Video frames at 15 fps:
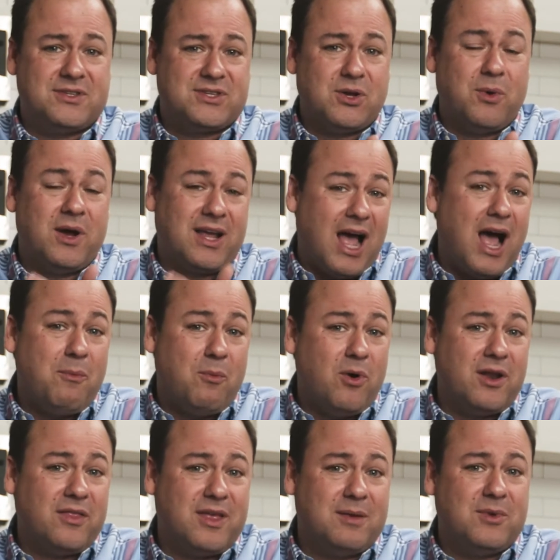And so what God
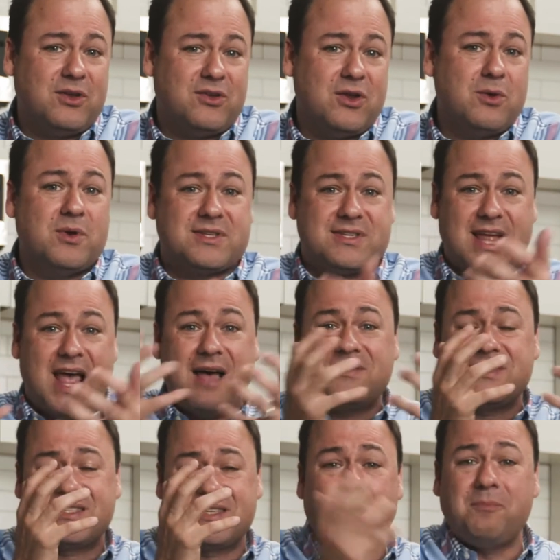wanted them to do is to
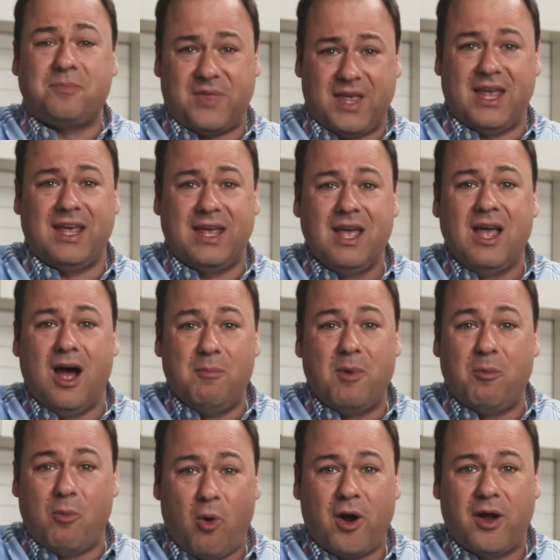have something, a
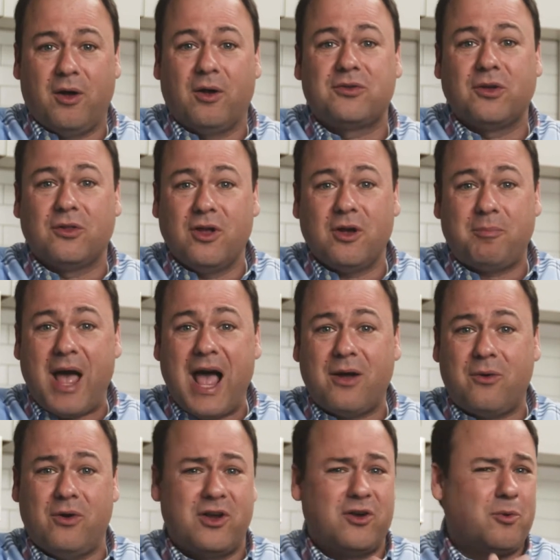memorial to look
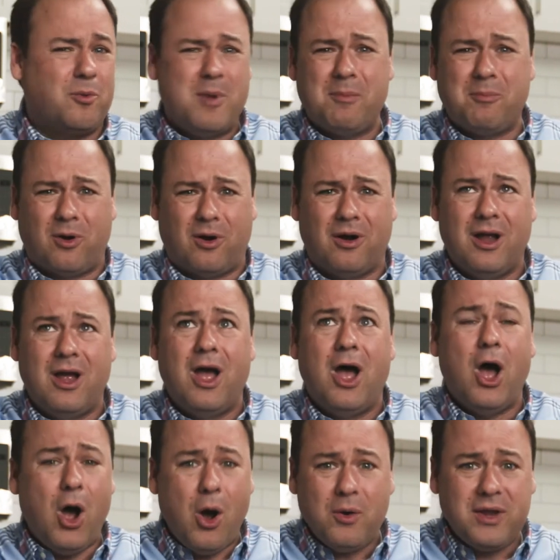back on and remember.
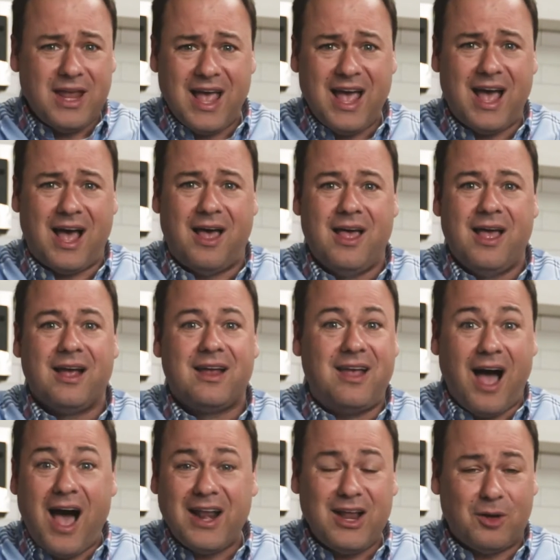Oh yeah,
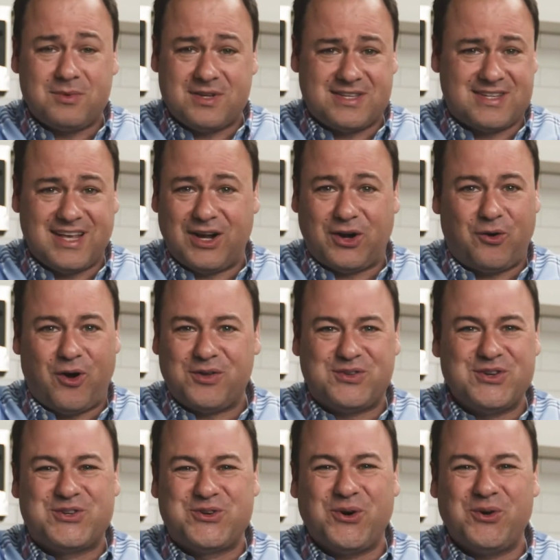God helped us get
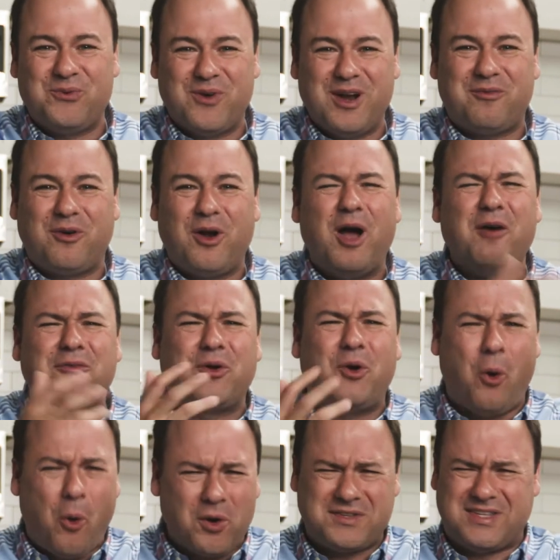across the Jordan River. Of
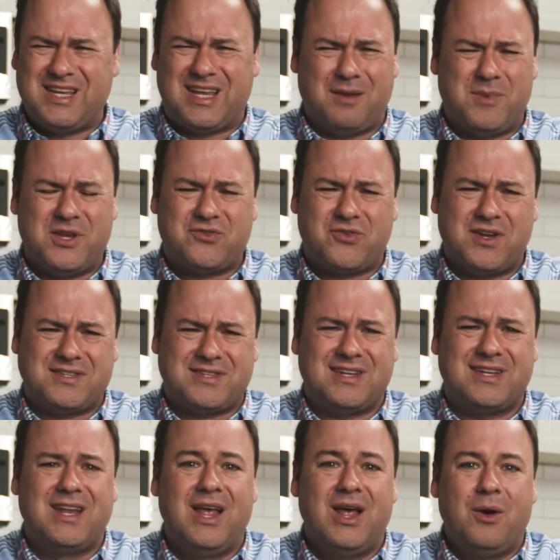course he can be
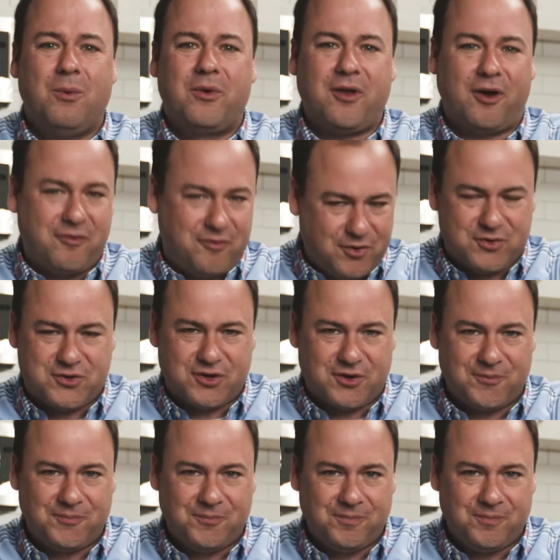trusted with our future.